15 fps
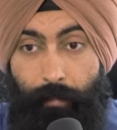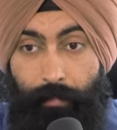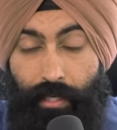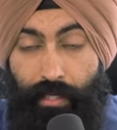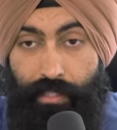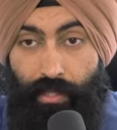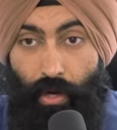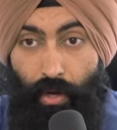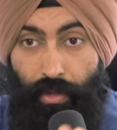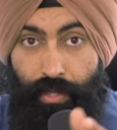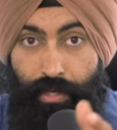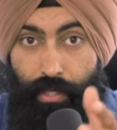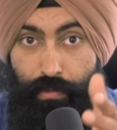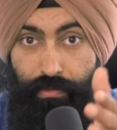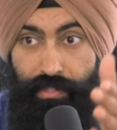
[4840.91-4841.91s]
because all
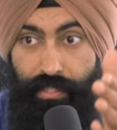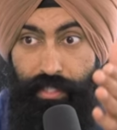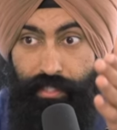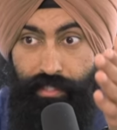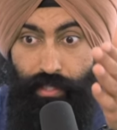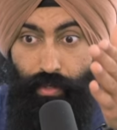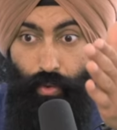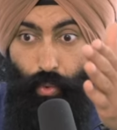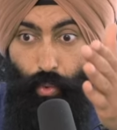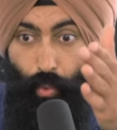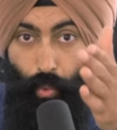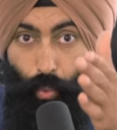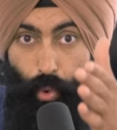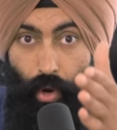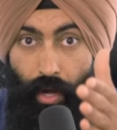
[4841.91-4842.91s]
the news is in
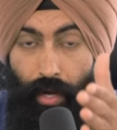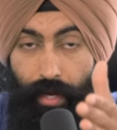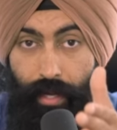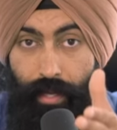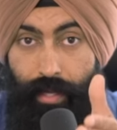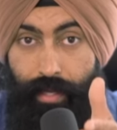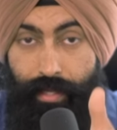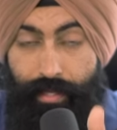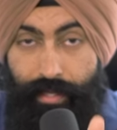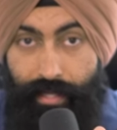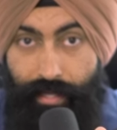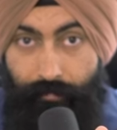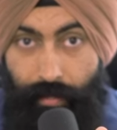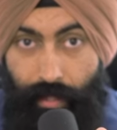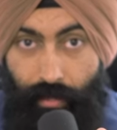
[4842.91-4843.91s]
one
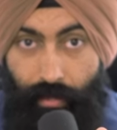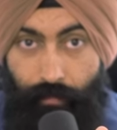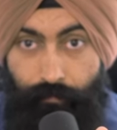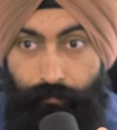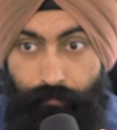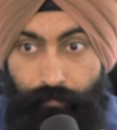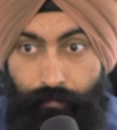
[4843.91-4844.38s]
email.